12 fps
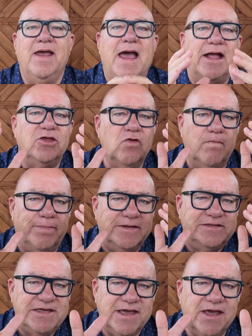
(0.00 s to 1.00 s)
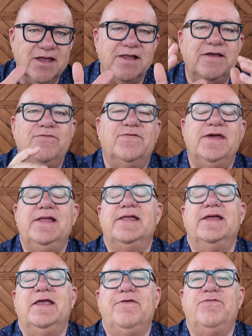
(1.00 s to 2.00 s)
and you'll particularly feel
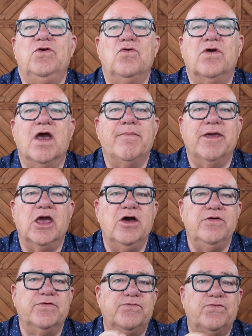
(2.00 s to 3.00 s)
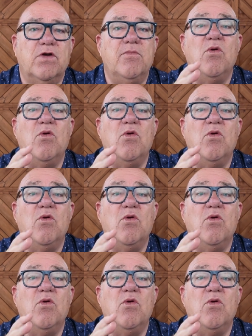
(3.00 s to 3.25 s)
it if you're coming over from a